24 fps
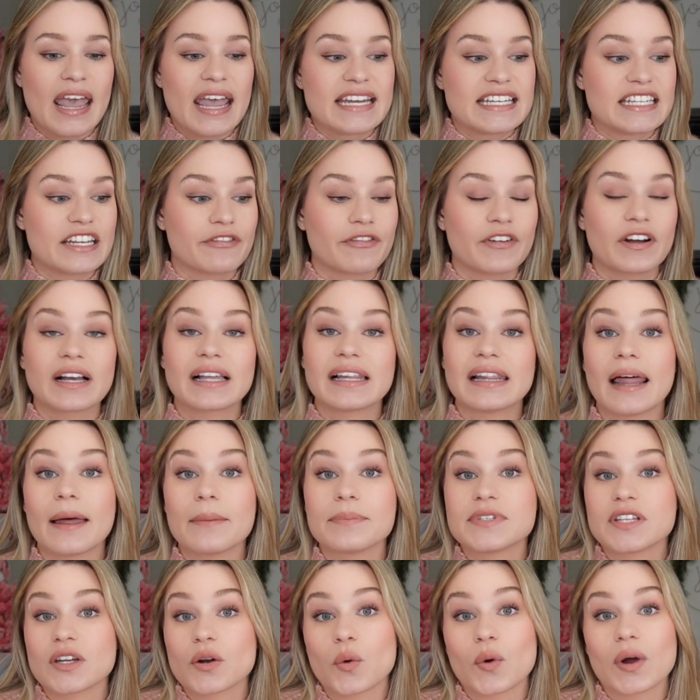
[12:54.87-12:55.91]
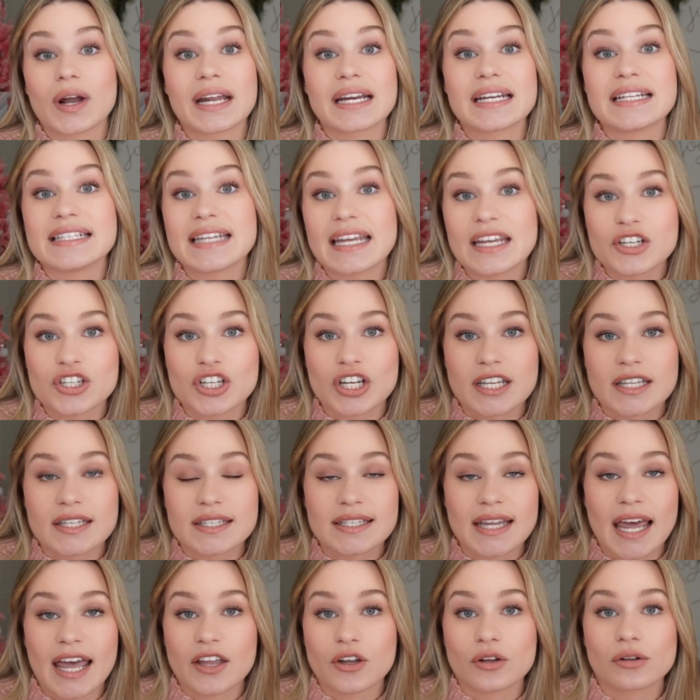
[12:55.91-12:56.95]
different clubs and organizations
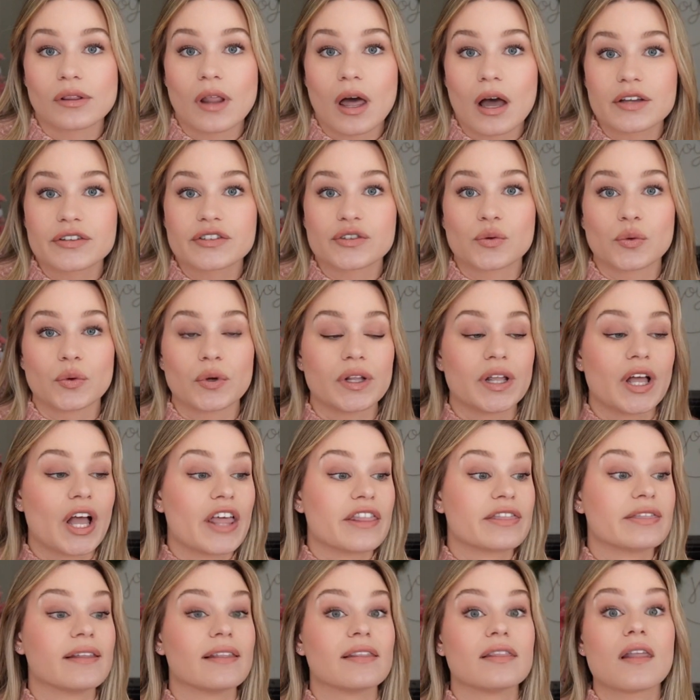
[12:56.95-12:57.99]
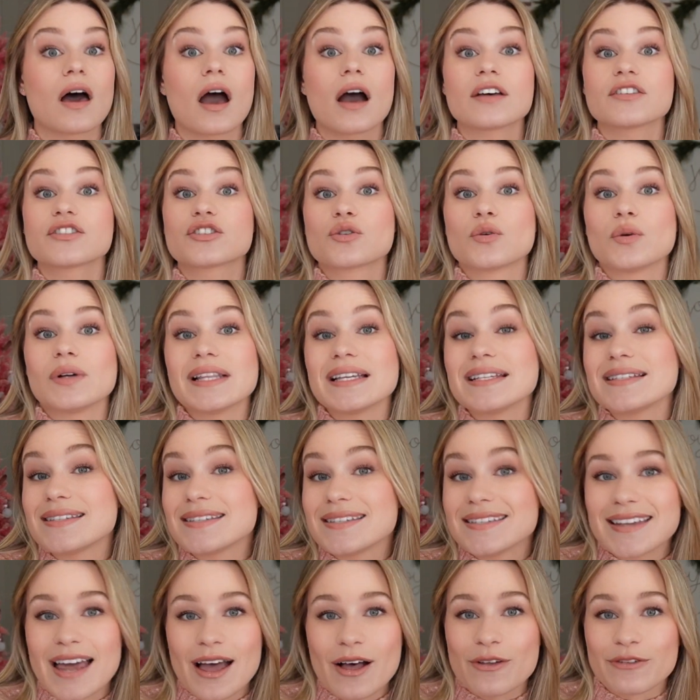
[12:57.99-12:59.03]
at your law school. The law school
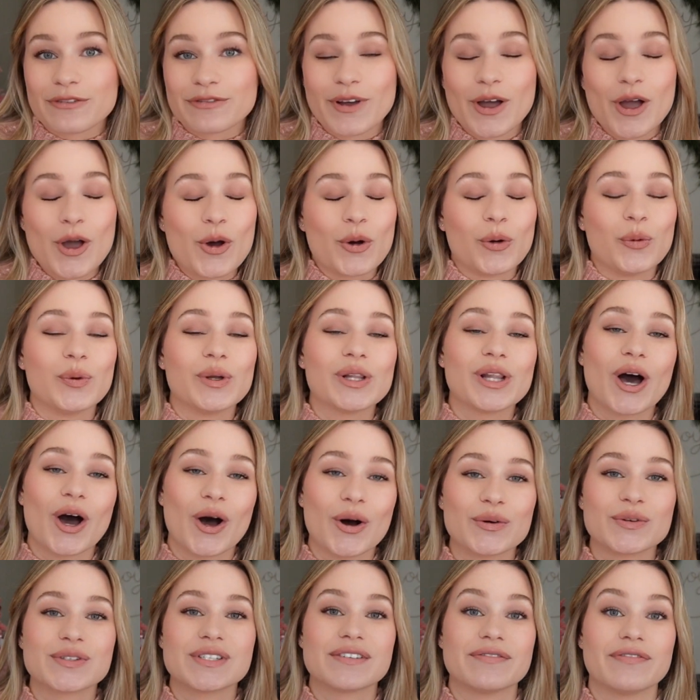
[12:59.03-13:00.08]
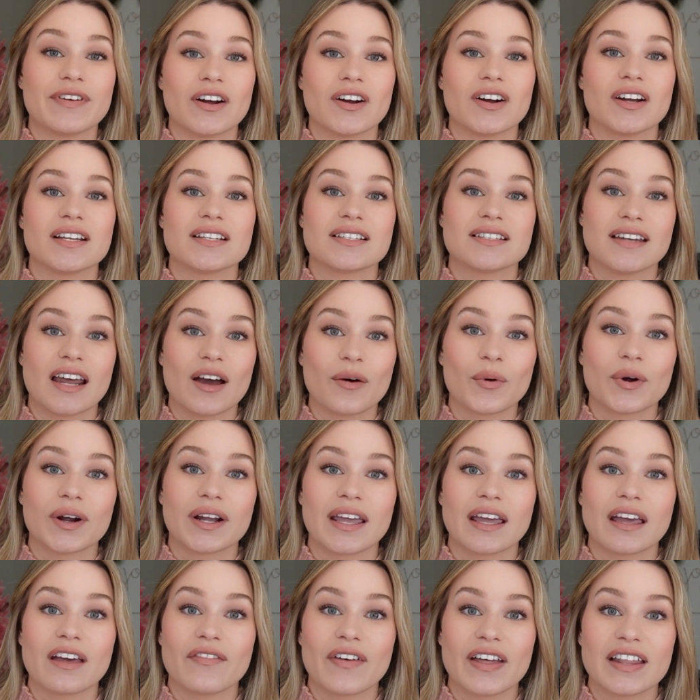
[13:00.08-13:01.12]
itself will host various
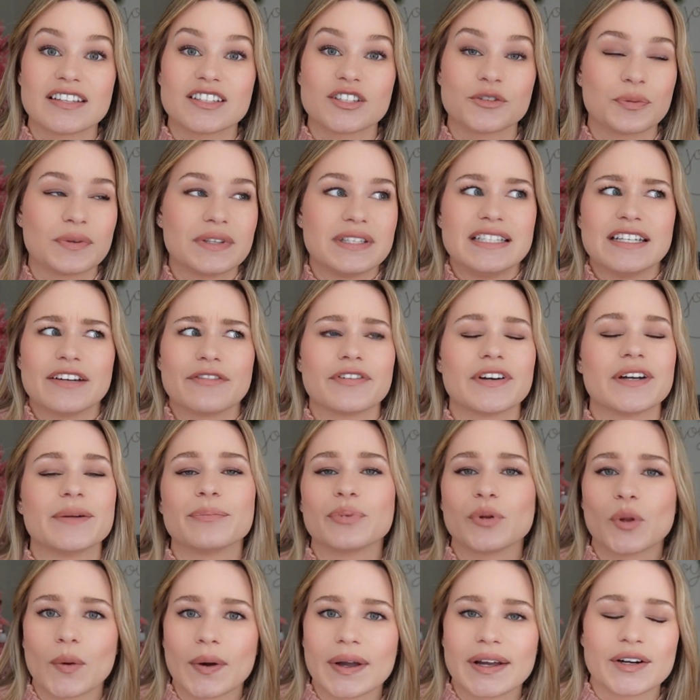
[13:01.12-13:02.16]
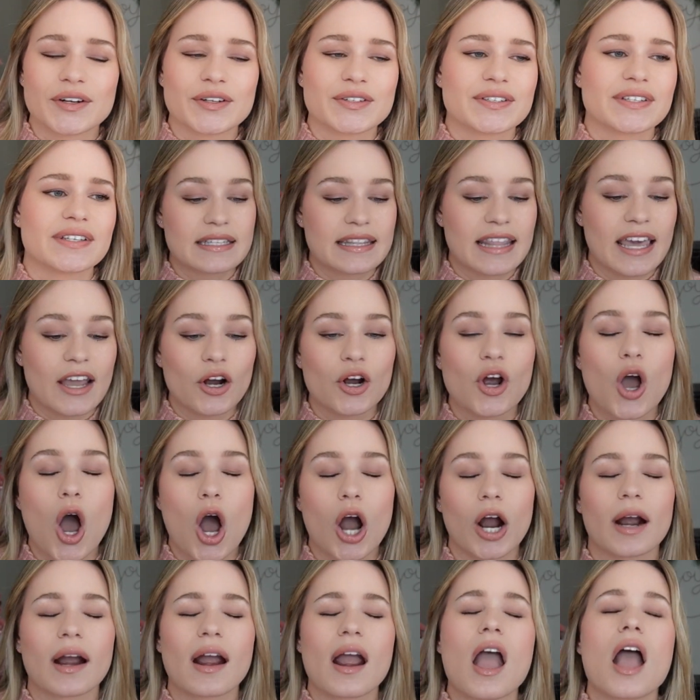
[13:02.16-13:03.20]
networking events with different employers, there
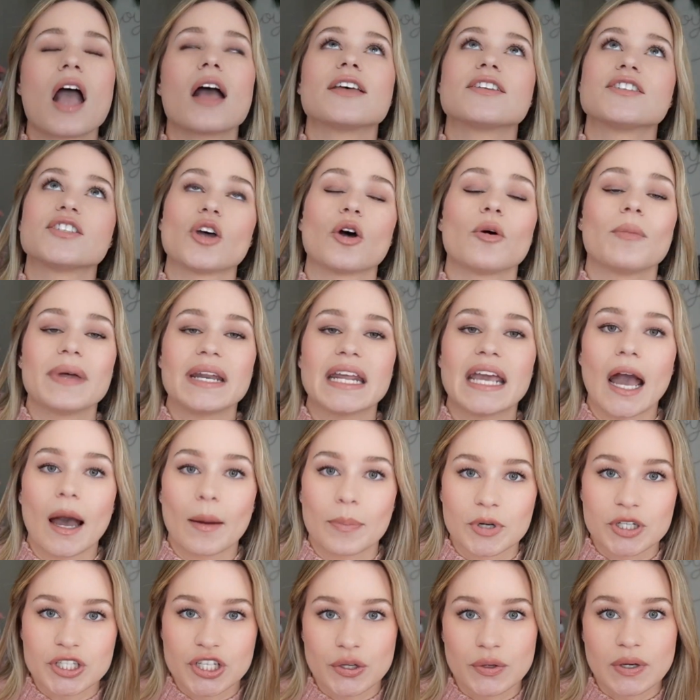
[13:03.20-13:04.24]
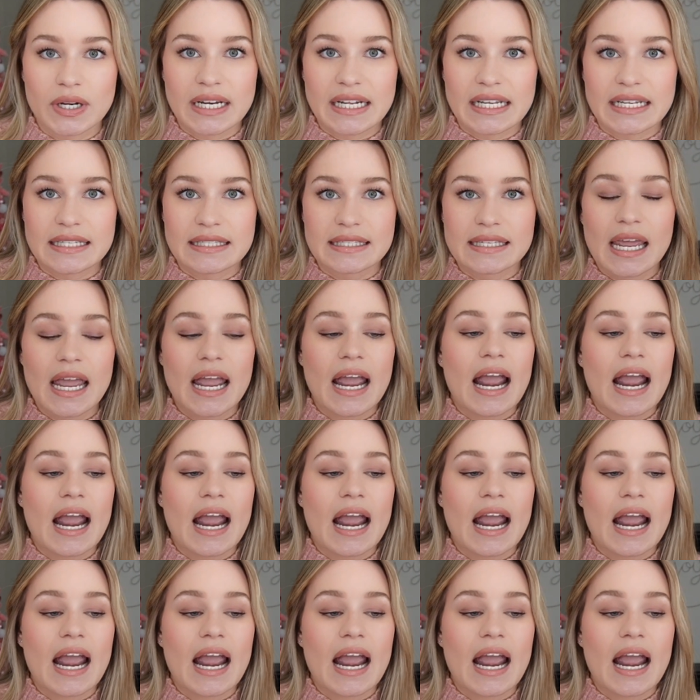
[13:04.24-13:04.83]
are so many opportunities.